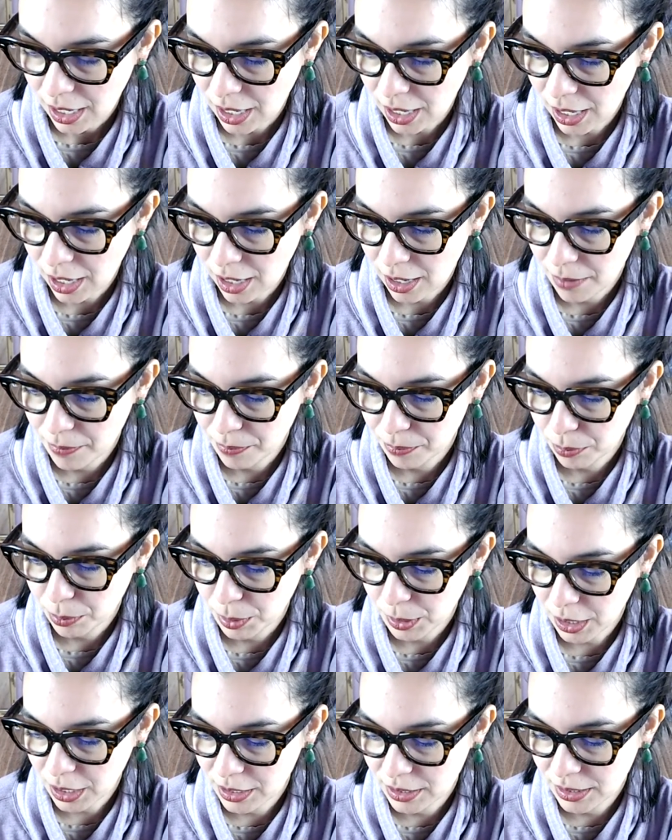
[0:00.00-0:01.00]
Um,
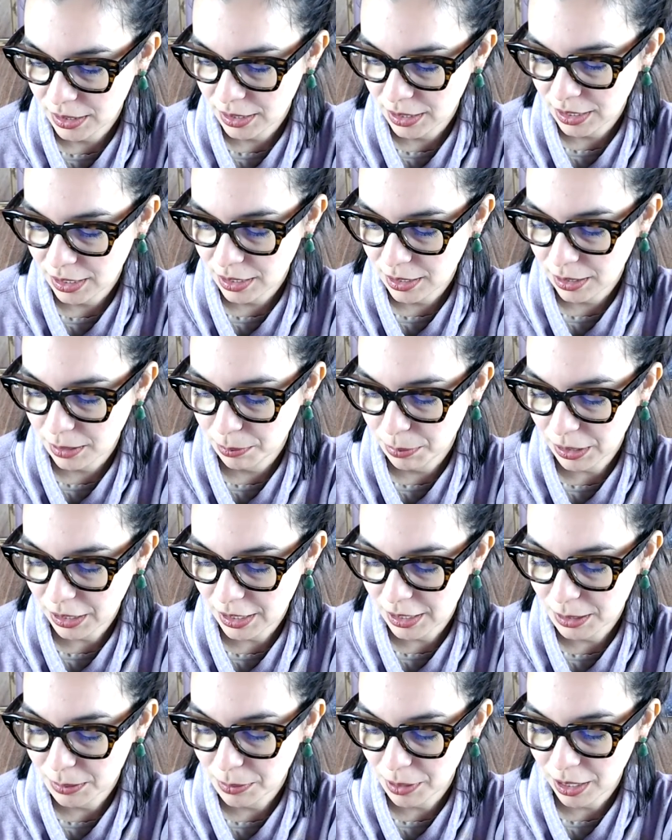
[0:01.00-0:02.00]
Plazi,
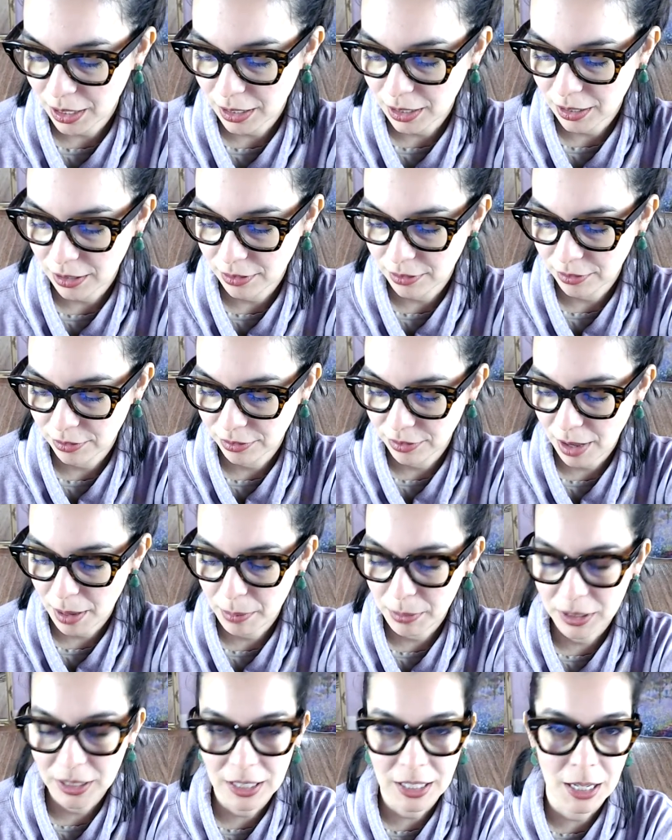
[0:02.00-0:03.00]
because my
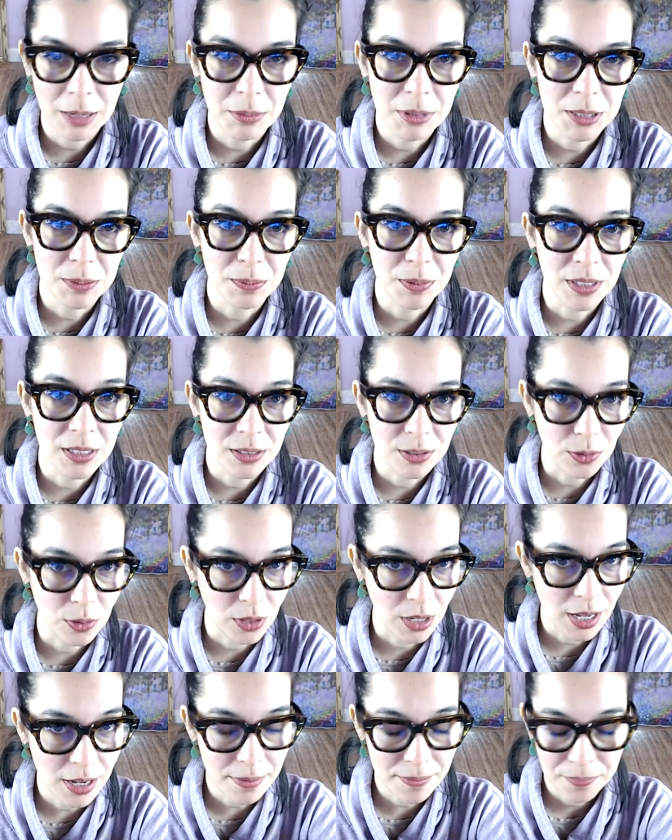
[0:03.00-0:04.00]
family name is
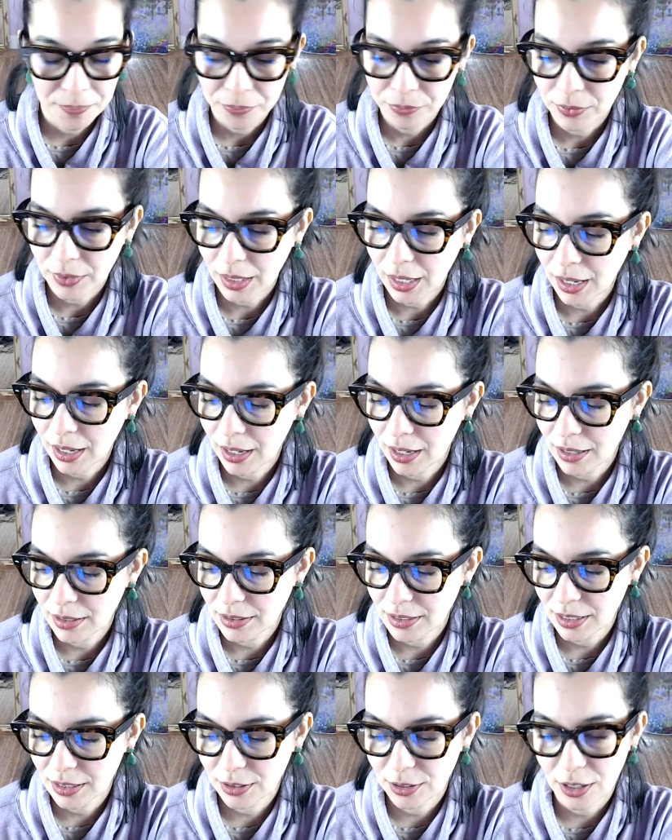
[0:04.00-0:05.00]
Plazola, and
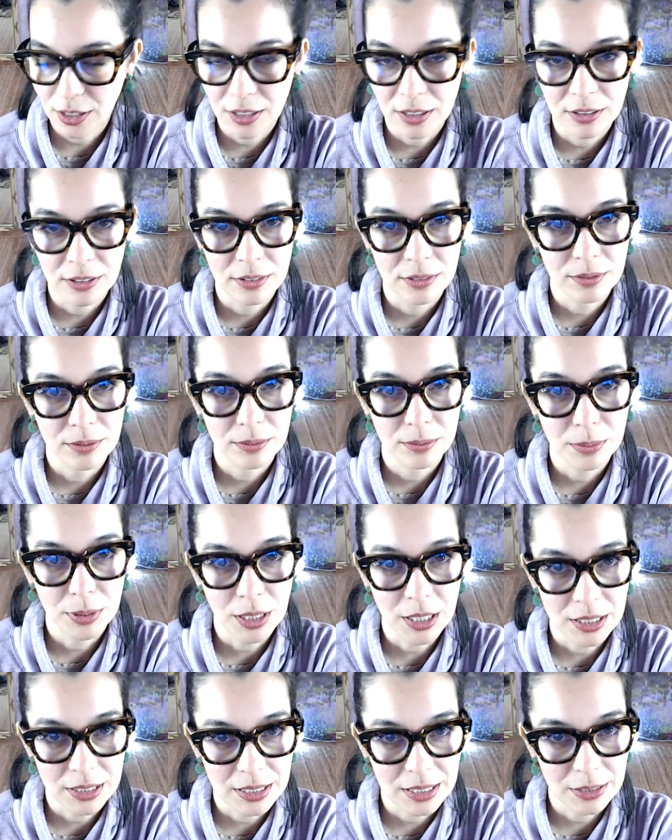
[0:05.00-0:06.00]
I thought
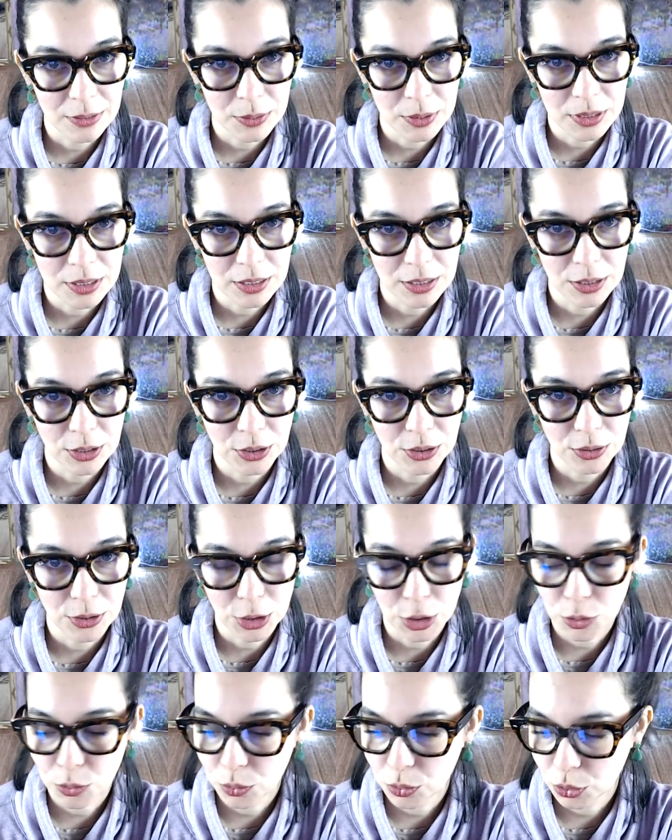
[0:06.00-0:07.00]
Plazi was a
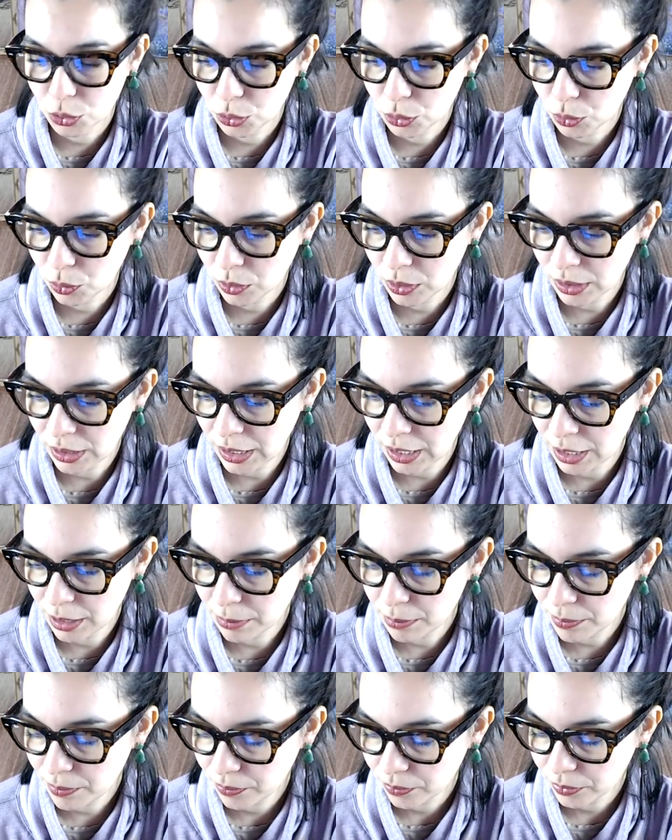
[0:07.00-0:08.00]
cute short
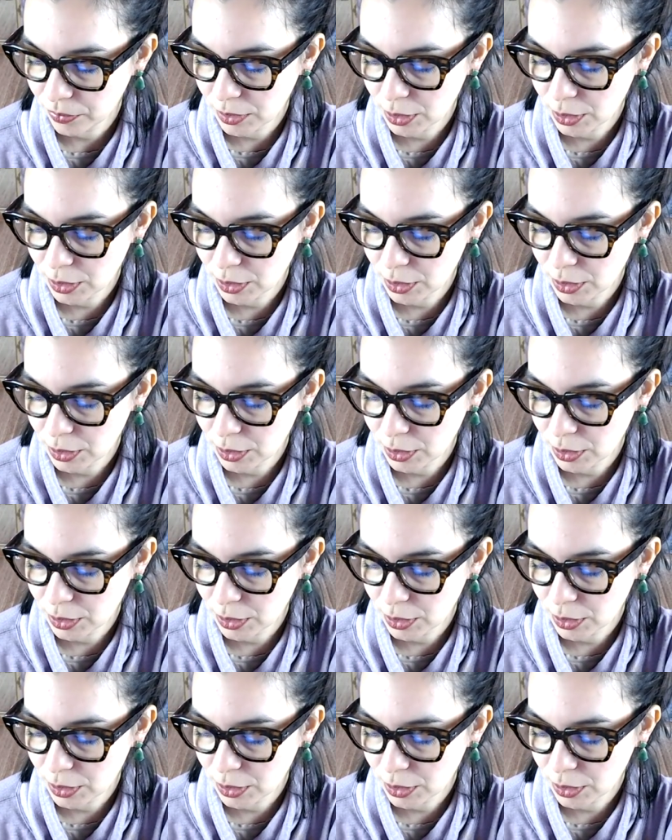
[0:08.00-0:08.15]
name.